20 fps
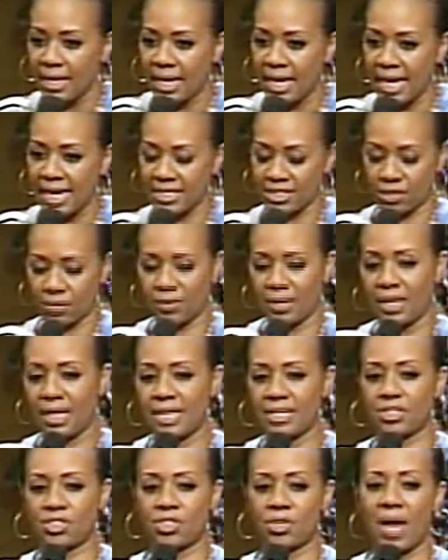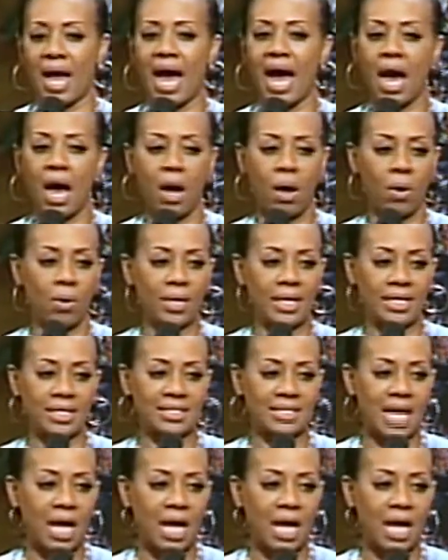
as it relates to how it is